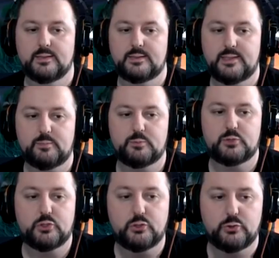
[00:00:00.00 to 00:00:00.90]
Tip
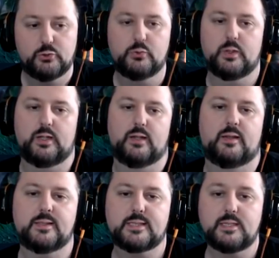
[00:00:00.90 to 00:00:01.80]
two,
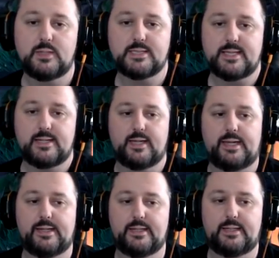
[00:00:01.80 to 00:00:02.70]
this is going to be a setting
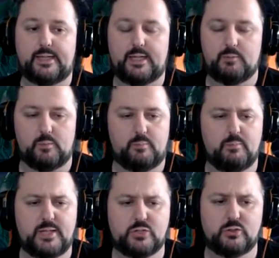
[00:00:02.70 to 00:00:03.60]
in game.
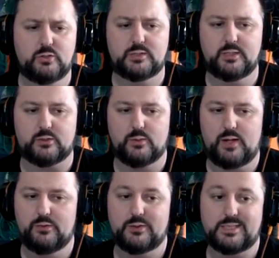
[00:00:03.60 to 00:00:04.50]
Make sure you stick
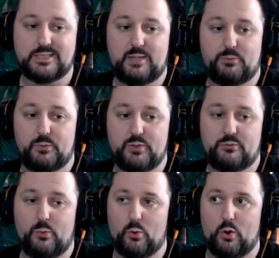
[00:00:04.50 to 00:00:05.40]
around though, because step three and
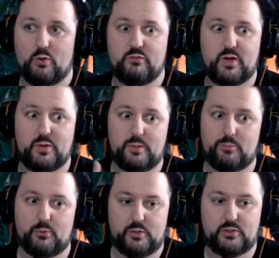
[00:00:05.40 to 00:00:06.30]
four are very
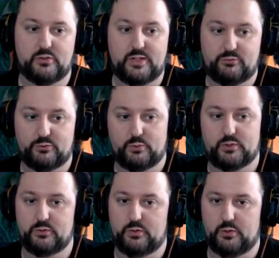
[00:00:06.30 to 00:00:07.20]
important and you definitely
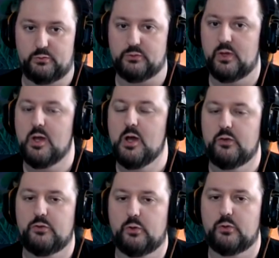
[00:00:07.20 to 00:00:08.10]
want to do those.
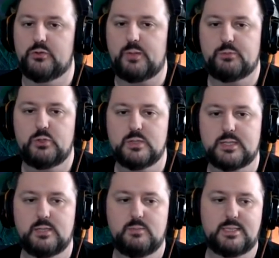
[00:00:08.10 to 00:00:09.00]
So step two is
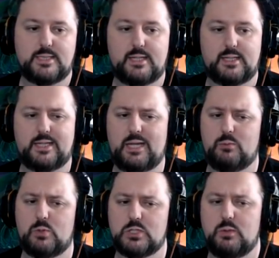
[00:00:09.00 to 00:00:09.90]
going to be a setting in game,
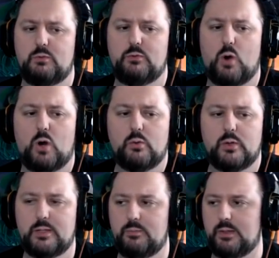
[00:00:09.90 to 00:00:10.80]
which some of you
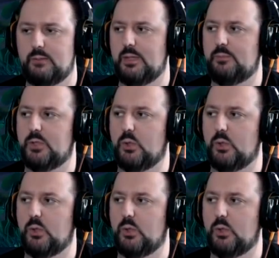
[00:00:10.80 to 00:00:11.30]
already may, be